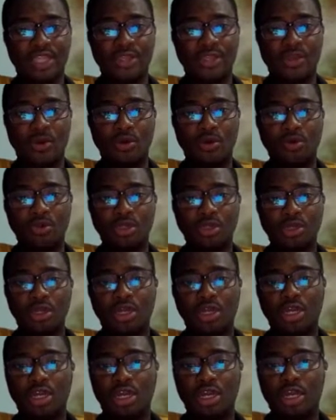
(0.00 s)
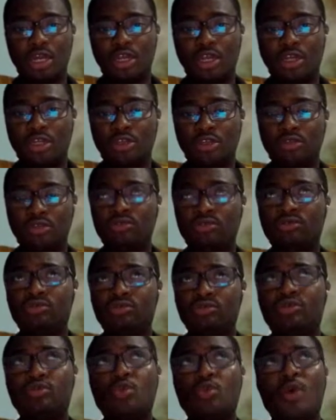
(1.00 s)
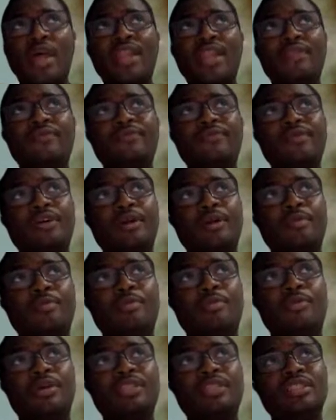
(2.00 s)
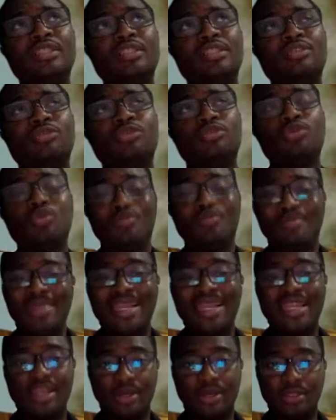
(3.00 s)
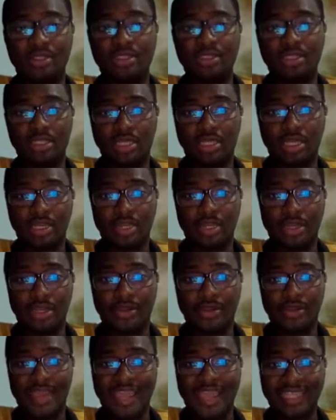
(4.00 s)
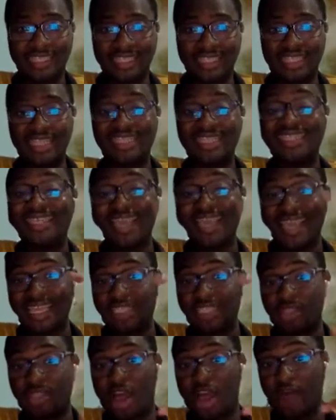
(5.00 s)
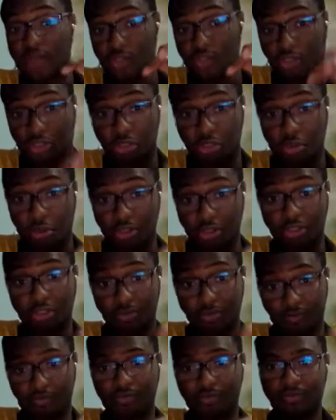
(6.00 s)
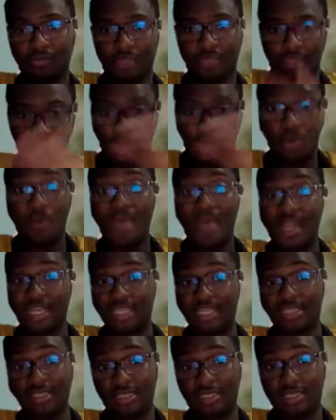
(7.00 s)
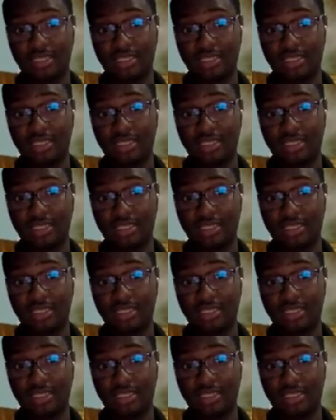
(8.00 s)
you know uh, 12.2 million incident case of stroke globally.